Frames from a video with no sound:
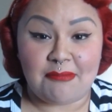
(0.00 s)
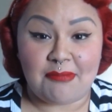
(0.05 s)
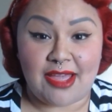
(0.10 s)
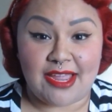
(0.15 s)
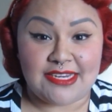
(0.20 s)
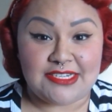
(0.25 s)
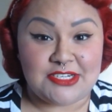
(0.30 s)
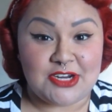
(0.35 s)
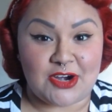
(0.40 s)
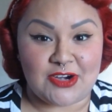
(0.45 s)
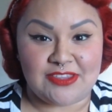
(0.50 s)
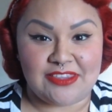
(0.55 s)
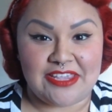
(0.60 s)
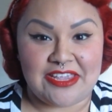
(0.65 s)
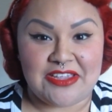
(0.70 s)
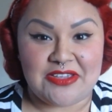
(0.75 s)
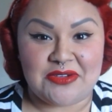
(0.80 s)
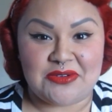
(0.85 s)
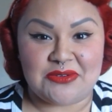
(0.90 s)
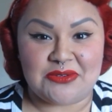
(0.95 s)
my
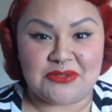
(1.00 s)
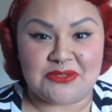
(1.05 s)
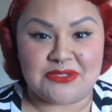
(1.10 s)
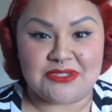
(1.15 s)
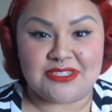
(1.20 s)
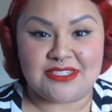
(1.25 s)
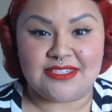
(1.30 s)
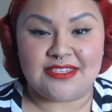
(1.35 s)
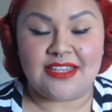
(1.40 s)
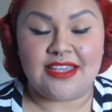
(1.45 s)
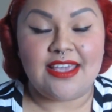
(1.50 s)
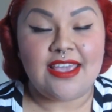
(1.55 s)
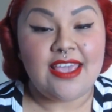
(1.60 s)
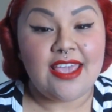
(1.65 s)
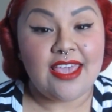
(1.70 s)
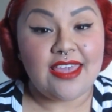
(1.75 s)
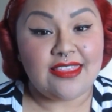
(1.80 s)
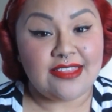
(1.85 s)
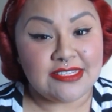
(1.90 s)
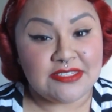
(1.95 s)
darling ghouls.
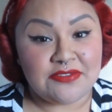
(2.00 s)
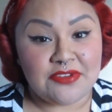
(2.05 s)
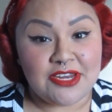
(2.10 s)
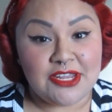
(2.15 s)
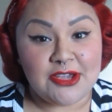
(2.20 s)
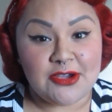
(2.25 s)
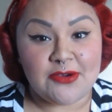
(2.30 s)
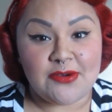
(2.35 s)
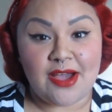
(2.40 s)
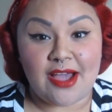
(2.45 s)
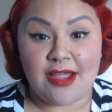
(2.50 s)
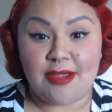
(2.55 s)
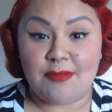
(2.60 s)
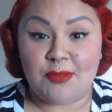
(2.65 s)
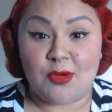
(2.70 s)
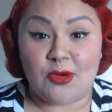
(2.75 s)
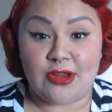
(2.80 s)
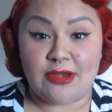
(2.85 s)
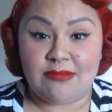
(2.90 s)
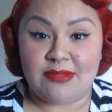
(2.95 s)
In this video I'm
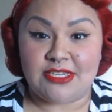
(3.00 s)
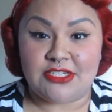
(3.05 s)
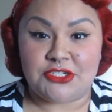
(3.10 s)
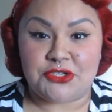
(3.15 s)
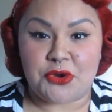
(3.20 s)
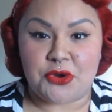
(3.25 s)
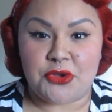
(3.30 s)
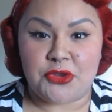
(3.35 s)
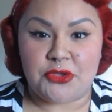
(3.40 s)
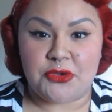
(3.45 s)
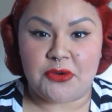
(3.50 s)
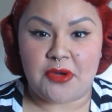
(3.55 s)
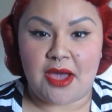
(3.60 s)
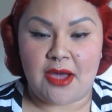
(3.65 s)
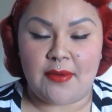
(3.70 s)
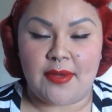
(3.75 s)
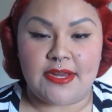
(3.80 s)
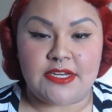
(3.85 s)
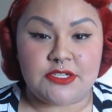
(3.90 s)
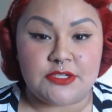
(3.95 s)
going to be showing you
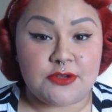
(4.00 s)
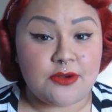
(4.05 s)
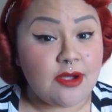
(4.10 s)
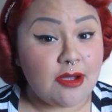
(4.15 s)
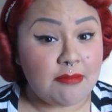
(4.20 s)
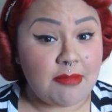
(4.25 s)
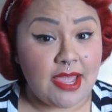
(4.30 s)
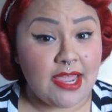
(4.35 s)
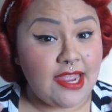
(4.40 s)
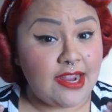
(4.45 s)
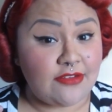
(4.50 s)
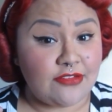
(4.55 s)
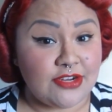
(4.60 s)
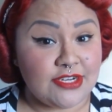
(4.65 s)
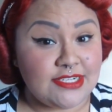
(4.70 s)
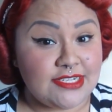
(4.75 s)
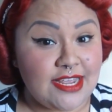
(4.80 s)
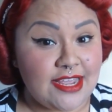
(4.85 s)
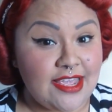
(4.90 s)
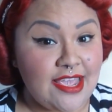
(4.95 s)
how I do my
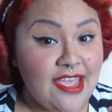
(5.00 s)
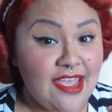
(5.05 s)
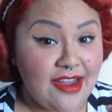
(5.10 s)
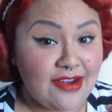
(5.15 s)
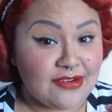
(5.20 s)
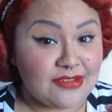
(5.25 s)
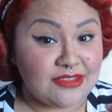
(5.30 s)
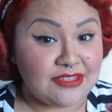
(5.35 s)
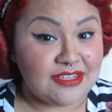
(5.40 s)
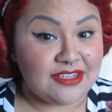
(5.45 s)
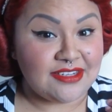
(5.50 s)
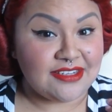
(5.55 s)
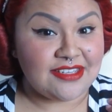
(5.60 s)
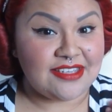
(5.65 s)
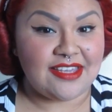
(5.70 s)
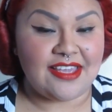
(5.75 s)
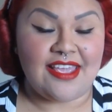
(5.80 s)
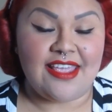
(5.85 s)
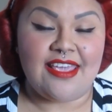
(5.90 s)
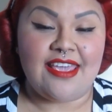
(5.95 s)
everyday hair
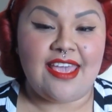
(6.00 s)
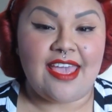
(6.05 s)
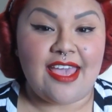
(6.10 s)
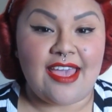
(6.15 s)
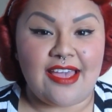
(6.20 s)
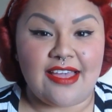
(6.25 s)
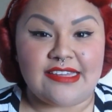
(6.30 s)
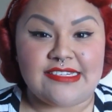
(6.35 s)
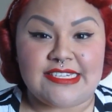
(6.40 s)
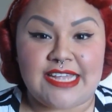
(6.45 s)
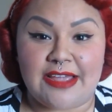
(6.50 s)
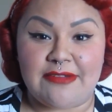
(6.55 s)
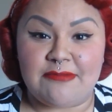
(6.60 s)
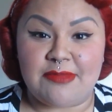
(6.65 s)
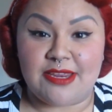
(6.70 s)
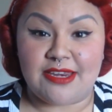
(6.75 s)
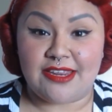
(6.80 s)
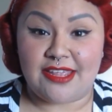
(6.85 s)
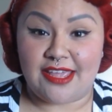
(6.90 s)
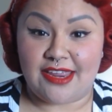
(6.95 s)
look, and I've
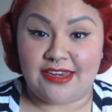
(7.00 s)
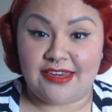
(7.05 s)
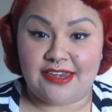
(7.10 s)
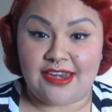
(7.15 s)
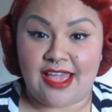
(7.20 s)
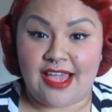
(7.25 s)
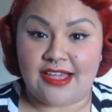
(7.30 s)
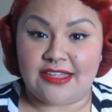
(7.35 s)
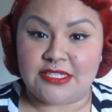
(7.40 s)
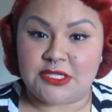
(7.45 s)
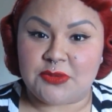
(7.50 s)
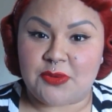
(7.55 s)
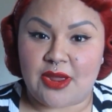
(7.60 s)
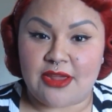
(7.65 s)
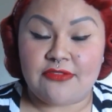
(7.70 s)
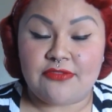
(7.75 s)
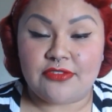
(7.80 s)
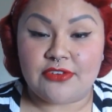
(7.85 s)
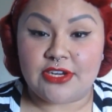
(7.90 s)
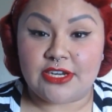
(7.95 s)
been getting asked
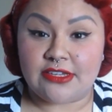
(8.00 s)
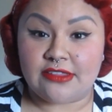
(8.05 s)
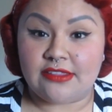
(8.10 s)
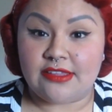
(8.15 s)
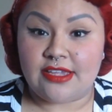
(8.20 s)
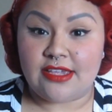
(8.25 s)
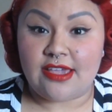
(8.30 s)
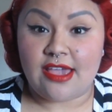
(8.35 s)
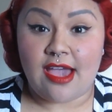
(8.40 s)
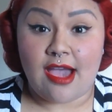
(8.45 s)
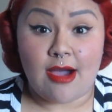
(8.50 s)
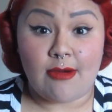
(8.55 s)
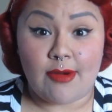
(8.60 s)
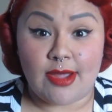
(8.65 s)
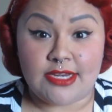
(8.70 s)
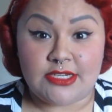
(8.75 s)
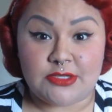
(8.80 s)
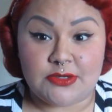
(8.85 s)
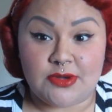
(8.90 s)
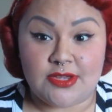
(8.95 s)
quite frequently how
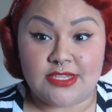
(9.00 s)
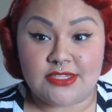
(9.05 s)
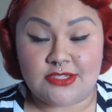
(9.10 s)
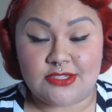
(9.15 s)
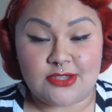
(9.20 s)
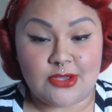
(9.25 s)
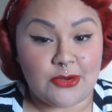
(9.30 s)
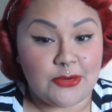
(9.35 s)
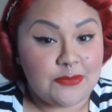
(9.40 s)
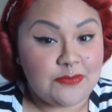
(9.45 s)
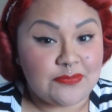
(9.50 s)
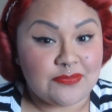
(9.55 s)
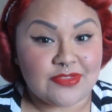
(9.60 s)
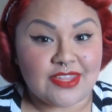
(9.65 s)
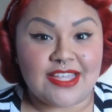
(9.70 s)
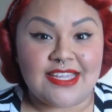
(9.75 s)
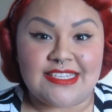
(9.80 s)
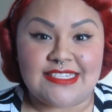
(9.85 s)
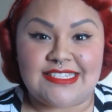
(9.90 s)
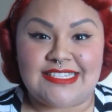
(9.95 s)
I do it, so
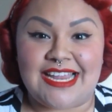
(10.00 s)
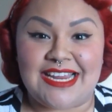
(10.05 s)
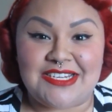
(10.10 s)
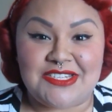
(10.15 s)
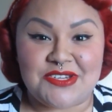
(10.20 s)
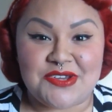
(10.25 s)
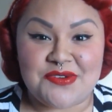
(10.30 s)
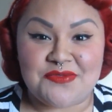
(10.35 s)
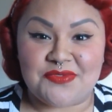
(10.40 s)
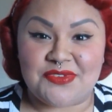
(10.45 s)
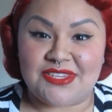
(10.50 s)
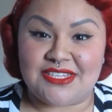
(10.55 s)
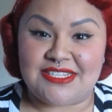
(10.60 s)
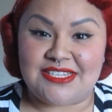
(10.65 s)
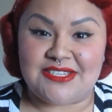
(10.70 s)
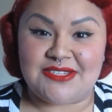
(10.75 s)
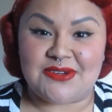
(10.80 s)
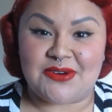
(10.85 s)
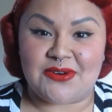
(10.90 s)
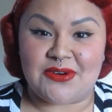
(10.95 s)
stay tuned for the
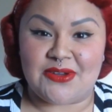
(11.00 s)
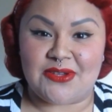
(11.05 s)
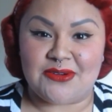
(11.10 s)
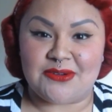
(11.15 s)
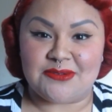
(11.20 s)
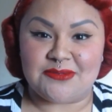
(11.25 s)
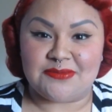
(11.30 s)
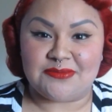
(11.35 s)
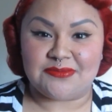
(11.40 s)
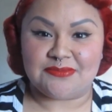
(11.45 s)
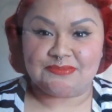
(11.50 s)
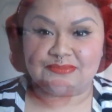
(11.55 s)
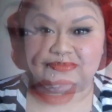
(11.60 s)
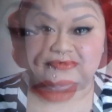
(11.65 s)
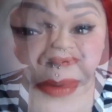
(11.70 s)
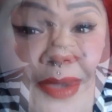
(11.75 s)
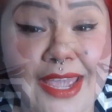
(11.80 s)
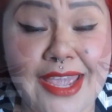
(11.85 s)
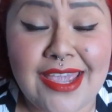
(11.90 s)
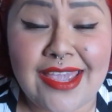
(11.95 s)
tutorial. By
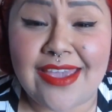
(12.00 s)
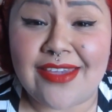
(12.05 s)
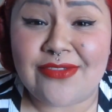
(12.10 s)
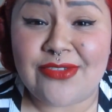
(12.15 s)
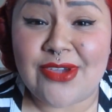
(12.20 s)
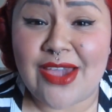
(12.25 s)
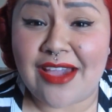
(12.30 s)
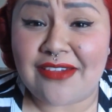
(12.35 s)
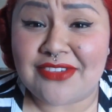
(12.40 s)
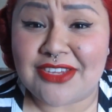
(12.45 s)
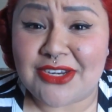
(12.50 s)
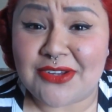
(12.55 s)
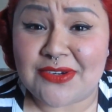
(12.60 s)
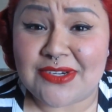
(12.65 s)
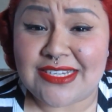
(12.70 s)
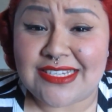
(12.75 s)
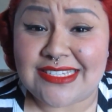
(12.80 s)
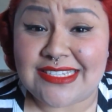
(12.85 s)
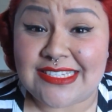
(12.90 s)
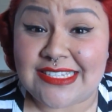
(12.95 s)
the way, if you haven't
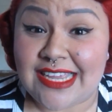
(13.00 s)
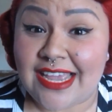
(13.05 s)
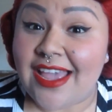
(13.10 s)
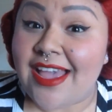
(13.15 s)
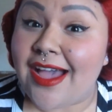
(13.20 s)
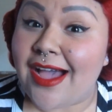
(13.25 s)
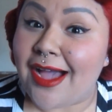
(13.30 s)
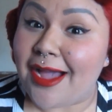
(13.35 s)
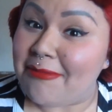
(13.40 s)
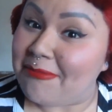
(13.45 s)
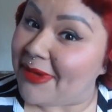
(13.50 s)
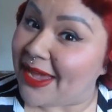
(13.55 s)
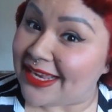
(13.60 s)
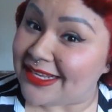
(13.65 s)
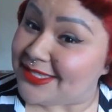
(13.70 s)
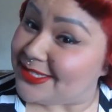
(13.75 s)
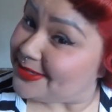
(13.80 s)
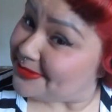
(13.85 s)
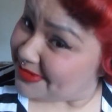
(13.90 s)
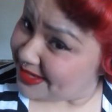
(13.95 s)
noticed, I'm
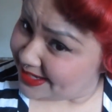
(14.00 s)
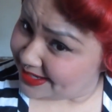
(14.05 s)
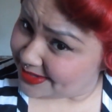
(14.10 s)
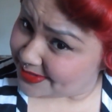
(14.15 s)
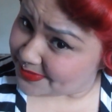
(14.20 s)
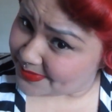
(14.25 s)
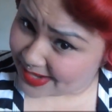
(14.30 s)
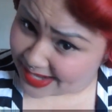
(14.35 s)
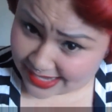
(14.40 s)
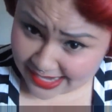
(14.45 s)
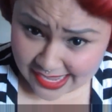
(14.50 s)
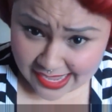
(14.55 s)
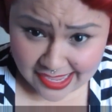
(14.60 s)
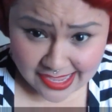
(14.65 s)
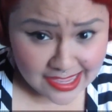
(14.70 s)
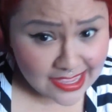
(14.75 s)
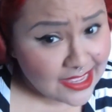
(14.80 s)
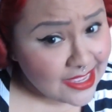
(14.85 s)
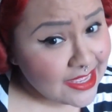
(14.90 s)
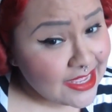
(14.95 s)
back to being
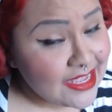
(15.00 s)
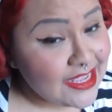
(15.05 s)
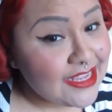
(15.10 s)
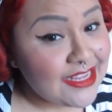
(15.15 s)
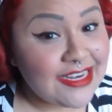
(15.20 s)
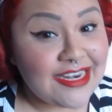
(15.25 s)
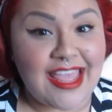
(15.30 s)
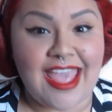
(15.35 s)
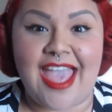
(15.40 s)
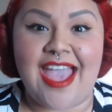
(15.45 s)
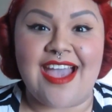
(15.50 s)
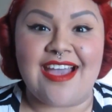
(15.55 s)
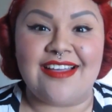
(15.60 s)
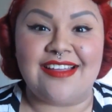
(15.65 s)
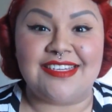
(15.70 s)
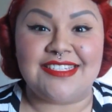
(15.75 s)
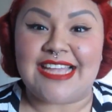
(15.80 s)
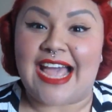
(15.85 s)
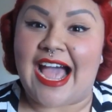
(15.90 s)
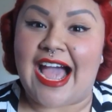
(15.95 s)
redhead
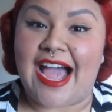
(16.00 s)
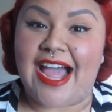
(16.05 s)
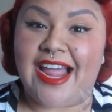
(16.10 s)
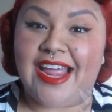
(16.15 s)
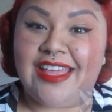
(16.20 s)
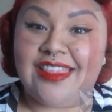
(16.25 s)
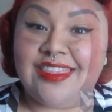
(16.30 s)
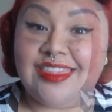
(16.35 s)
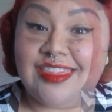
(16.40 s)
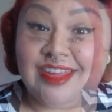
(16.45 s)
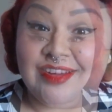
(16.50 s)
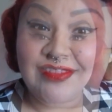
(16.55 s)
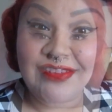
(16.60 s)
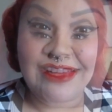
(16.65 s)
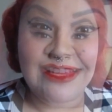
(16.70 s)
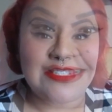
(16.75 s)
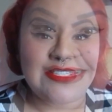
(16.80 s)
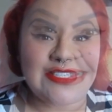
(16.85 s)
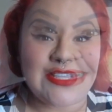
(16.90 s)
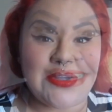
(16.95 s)
and I love
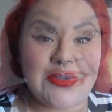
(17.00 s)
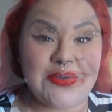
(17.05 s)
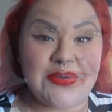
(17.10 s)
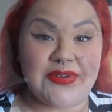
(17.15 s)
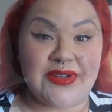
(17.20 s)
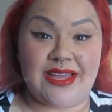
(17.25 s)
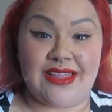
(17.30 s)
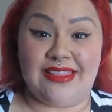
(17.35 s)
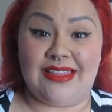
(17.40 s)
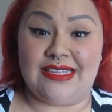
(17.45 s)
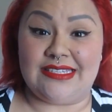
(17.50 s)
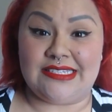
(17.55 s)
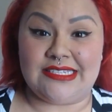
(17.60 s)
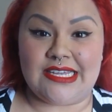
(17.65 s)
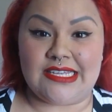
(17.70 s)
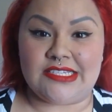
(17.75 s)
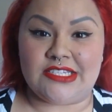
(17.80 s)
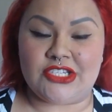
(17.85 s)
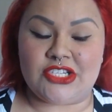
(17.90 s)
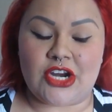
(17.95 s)
it. So let's
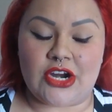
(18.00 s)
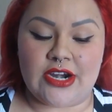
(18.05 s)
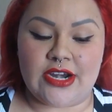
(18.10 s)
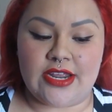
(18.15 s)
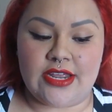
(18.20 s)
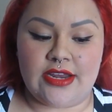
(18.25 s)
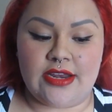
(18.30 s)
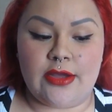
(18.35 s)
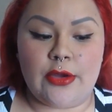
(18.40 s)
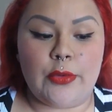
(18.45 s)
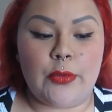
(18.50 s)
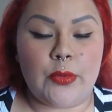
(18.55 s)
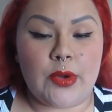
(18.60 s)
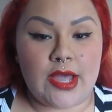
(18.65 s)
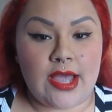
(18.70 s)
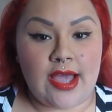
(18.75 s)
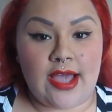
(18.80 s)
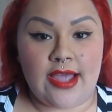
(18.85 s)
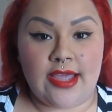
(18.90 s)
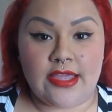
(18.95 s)
get started.
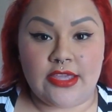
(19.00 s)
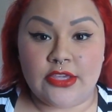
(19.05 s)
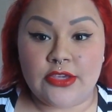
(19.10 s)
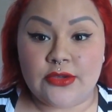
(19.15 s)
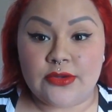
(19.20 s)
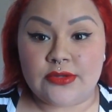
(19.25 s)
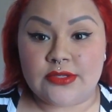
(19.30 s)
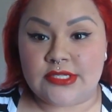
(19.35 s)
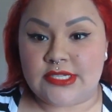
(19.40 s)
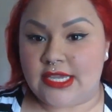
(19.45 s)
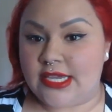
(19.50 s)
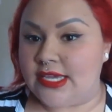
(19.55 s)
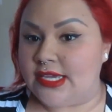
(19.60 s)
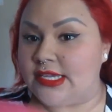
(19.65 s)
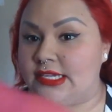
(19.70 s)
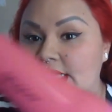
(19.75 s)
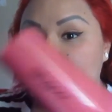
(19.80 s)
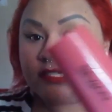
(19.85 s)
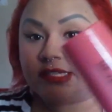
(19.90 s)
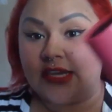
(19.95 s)
What I use
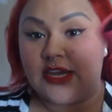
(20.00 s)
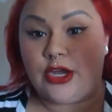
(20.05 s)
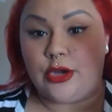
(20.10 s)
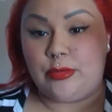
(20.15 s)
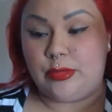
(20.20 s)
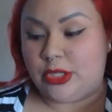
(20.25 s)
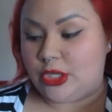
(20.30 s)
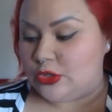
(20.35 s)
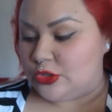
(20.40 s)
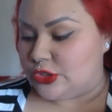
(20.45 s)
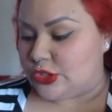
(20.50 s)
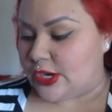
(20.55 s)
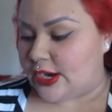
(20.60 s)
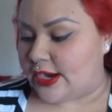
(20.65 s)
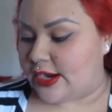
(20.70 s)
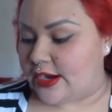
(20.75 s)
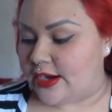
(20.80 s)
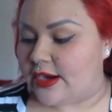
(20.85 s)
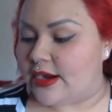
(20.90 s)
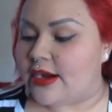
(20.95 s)
is a blow
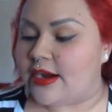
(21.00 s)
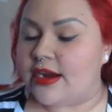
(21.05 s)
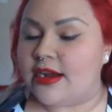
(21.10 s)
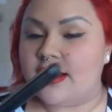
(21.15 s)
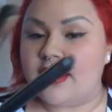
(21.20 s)
dryer,